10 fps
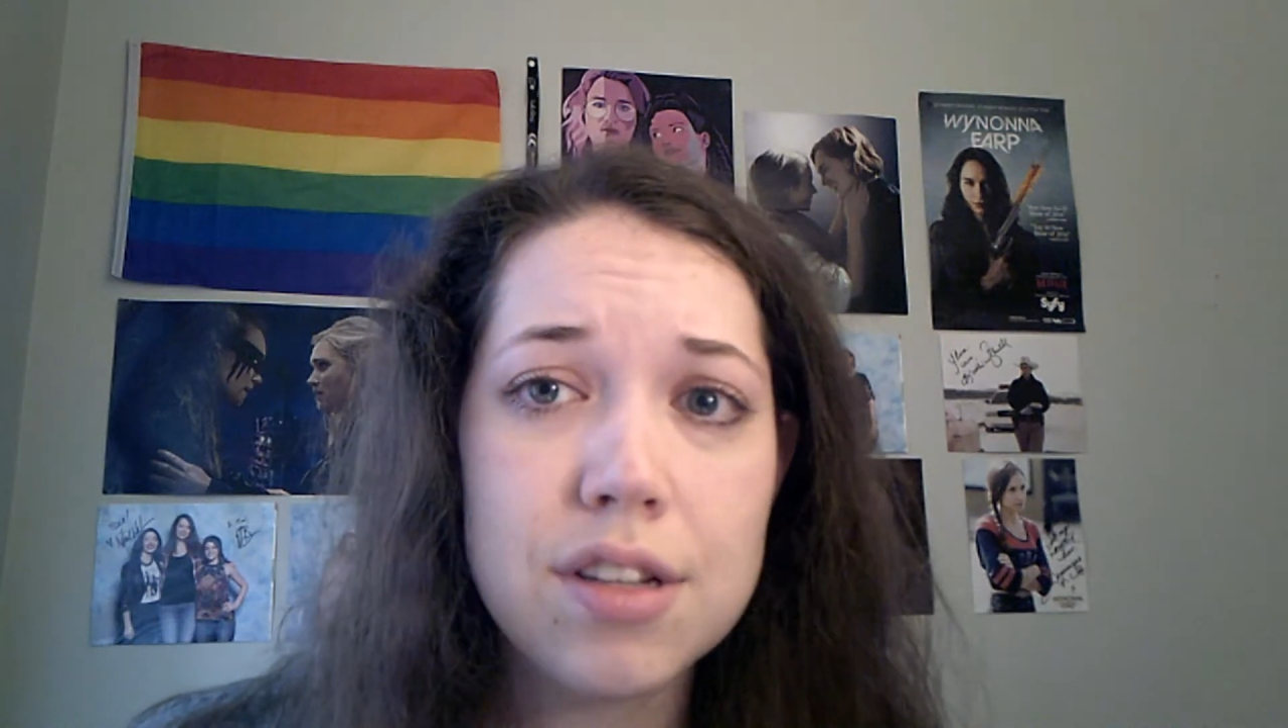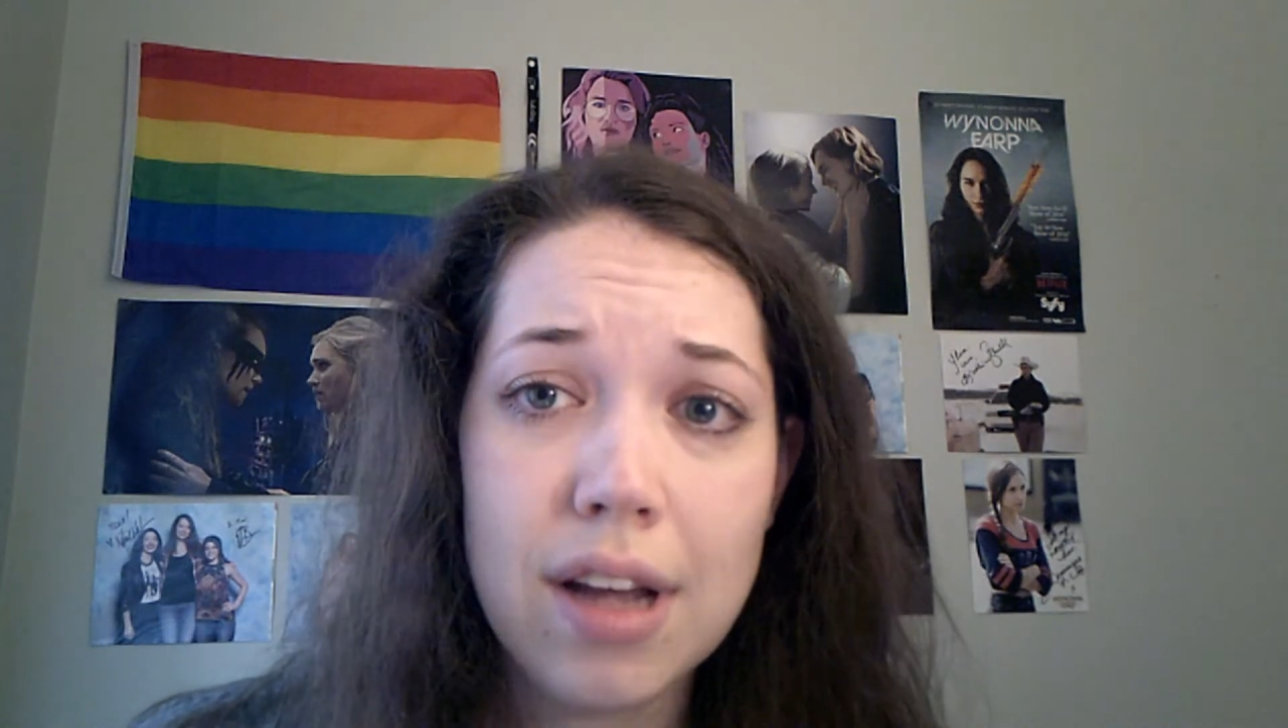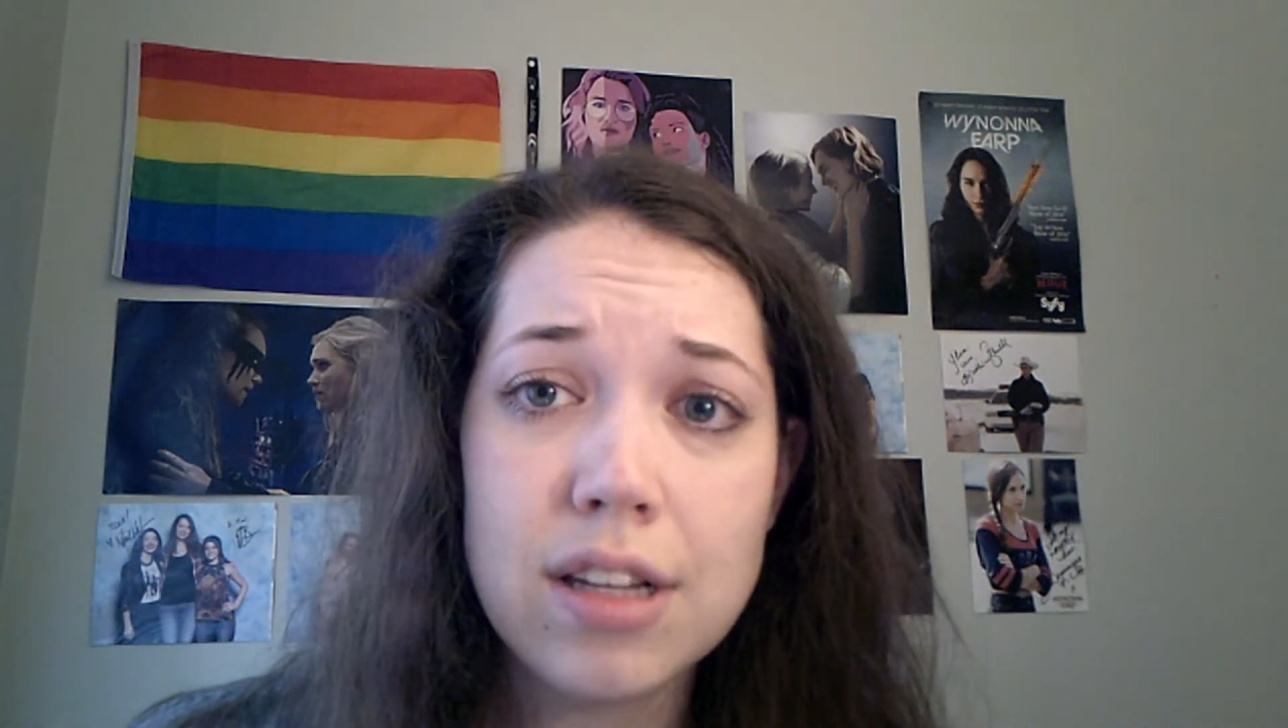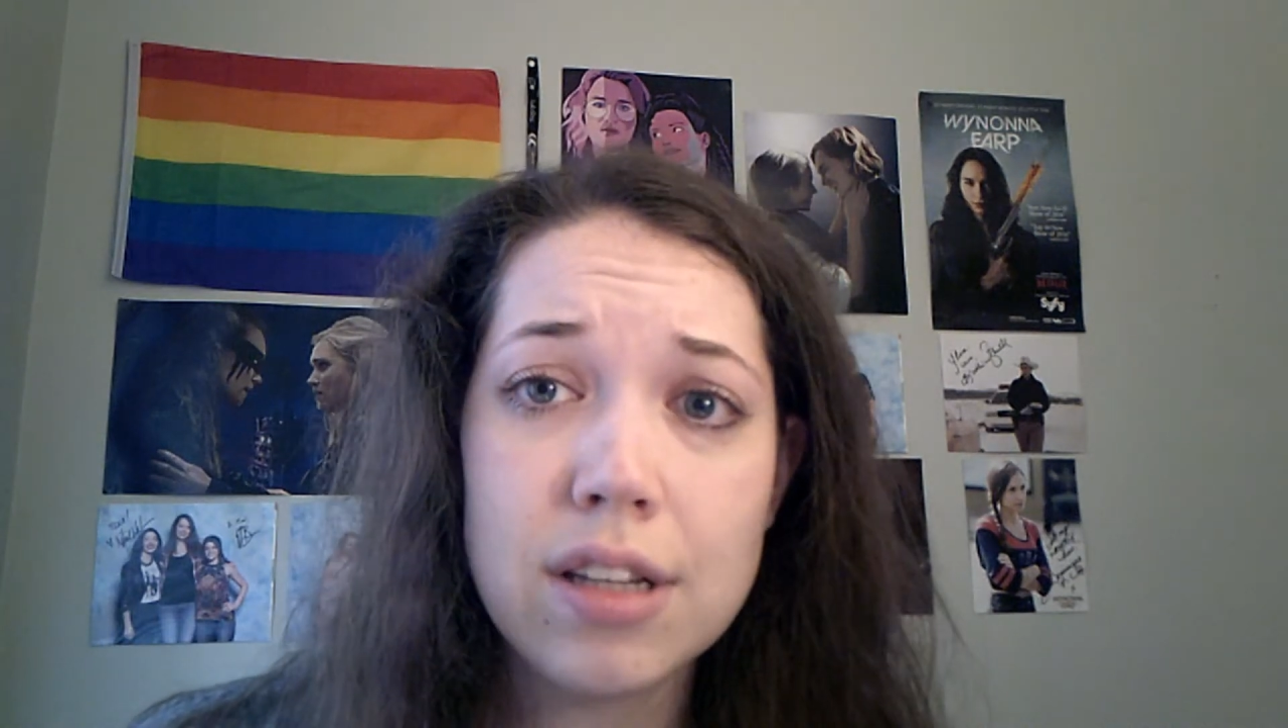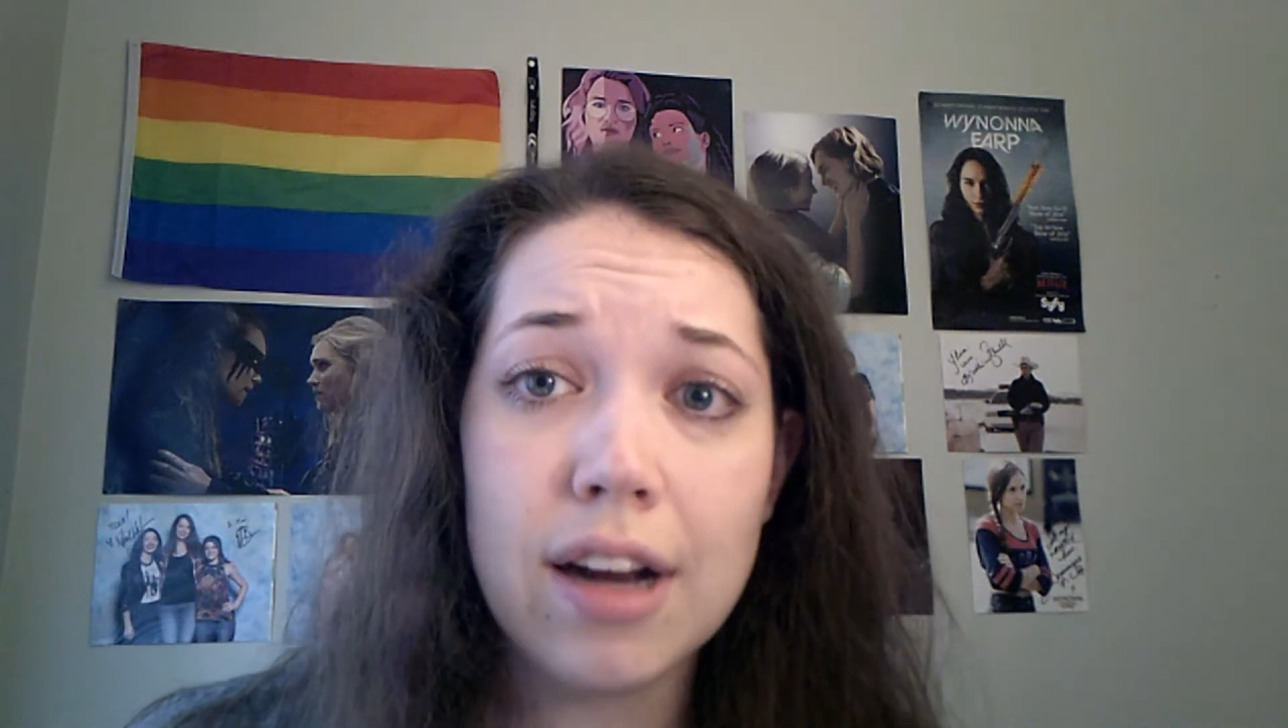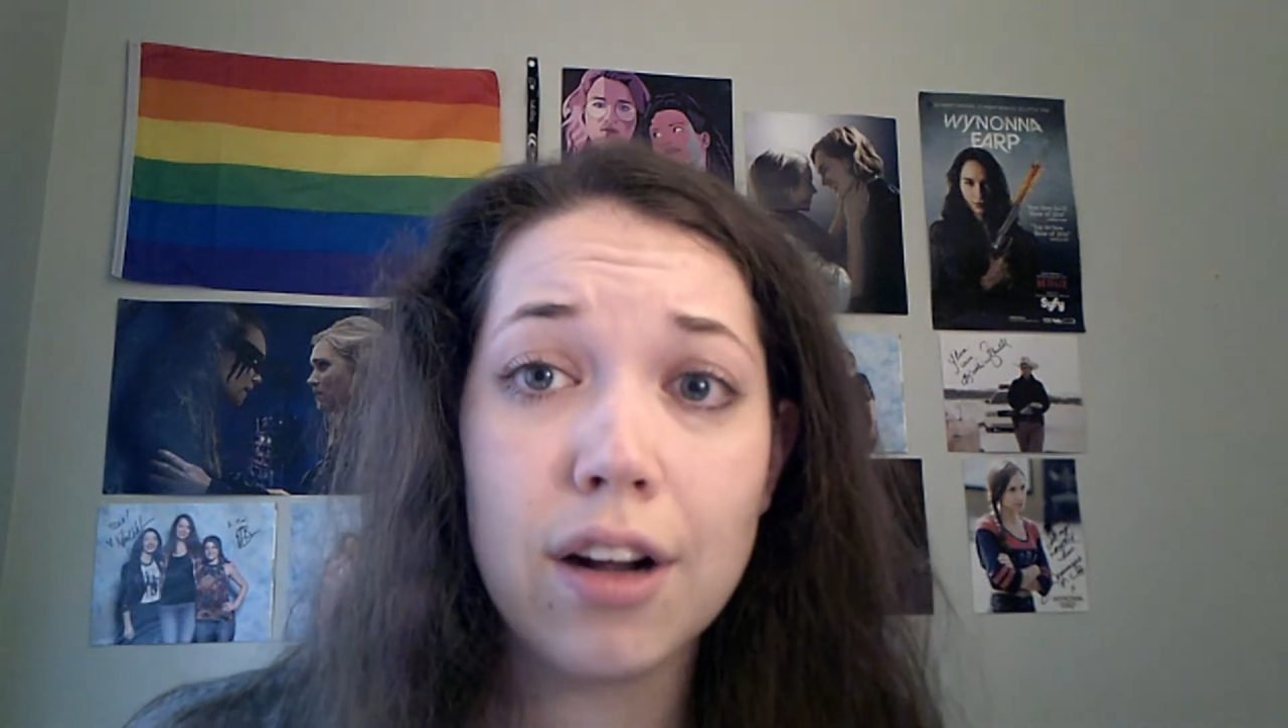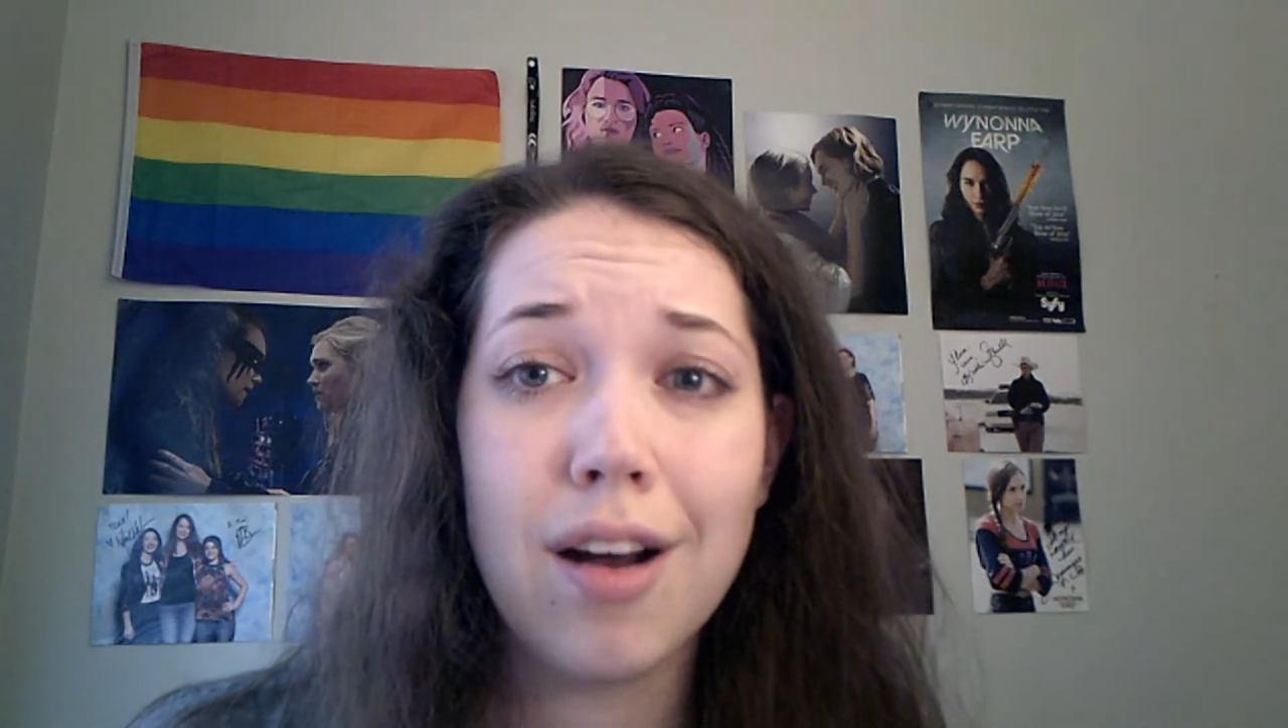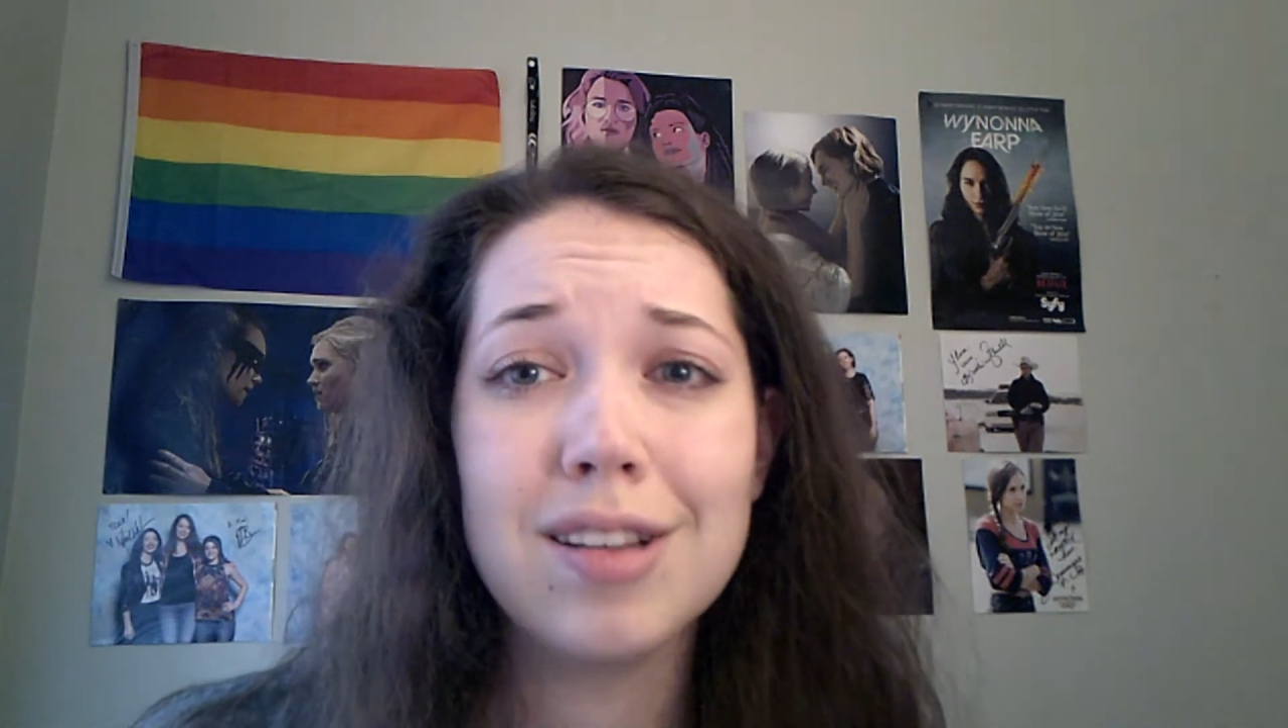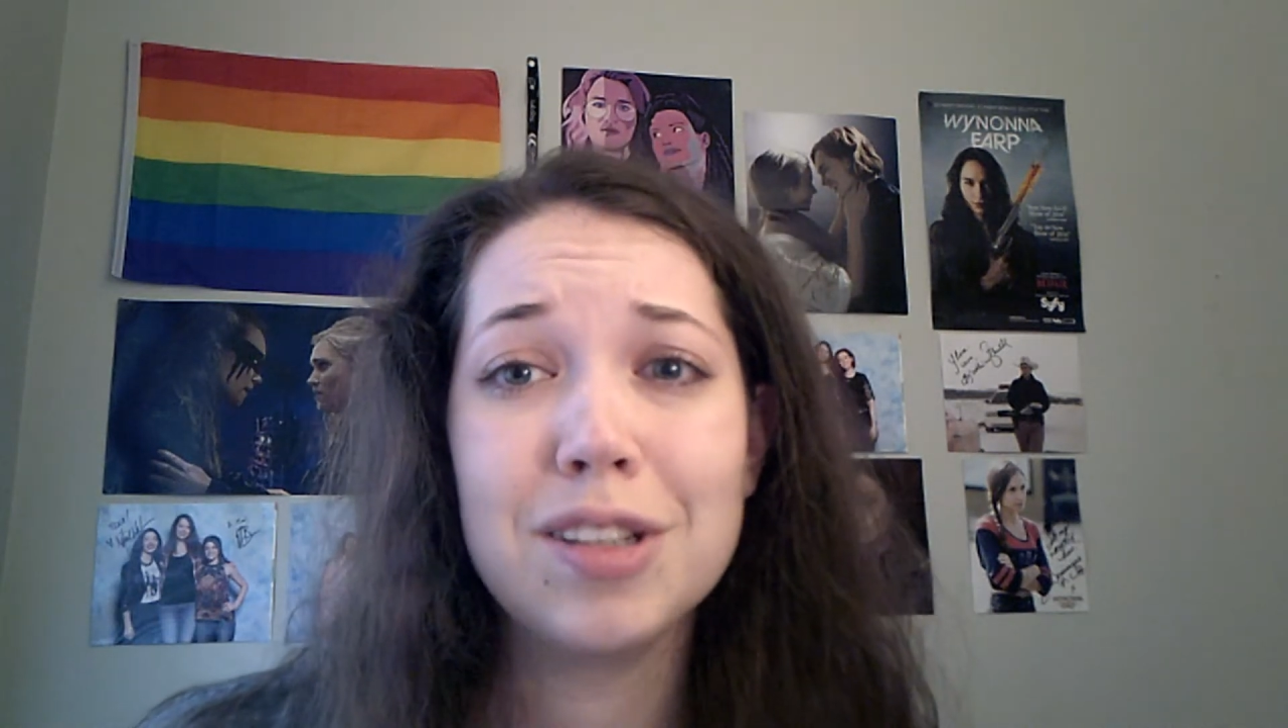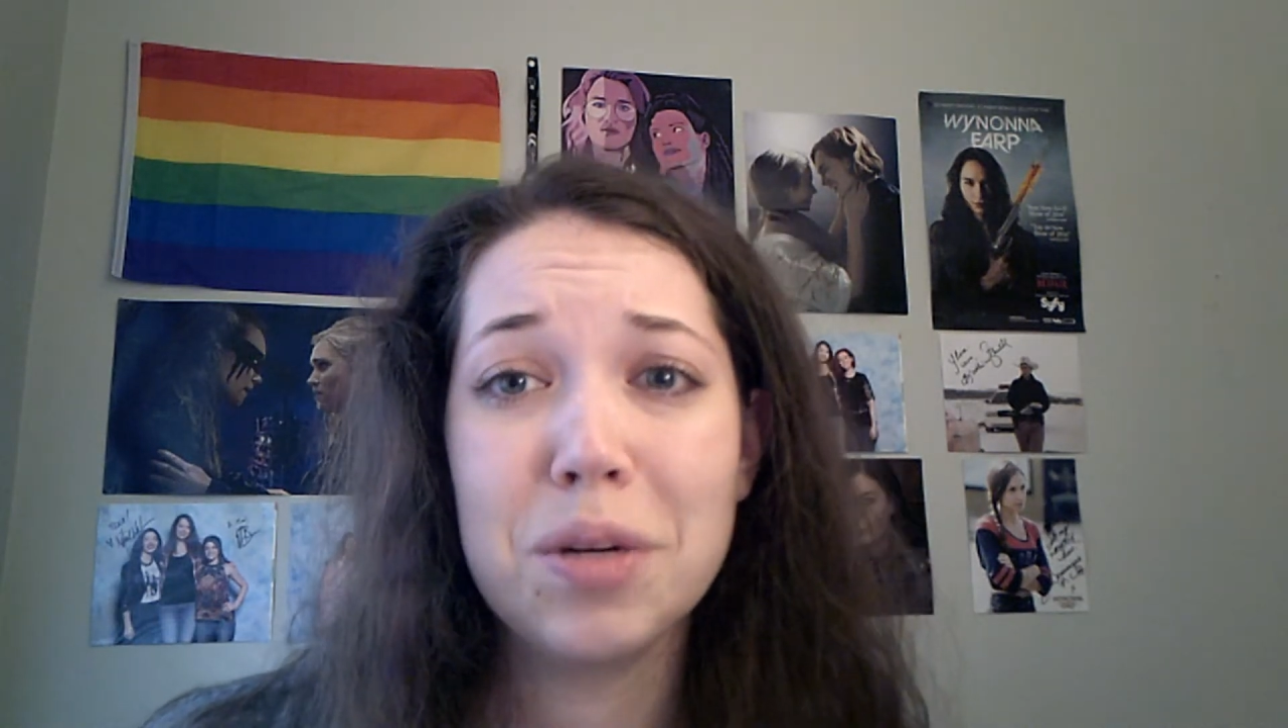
she asked Anacostia